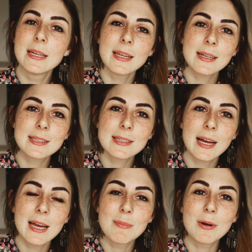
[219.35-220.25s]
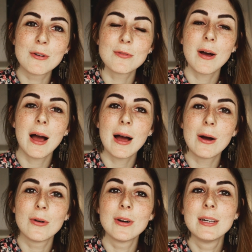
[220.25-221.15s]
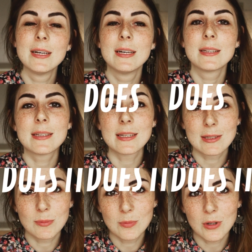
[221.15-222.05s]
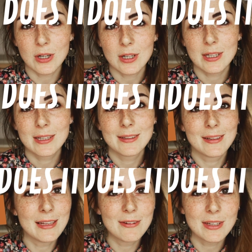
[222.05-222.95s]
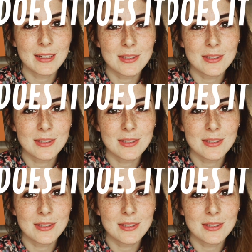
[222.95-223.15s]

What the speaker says: next time of how does it work living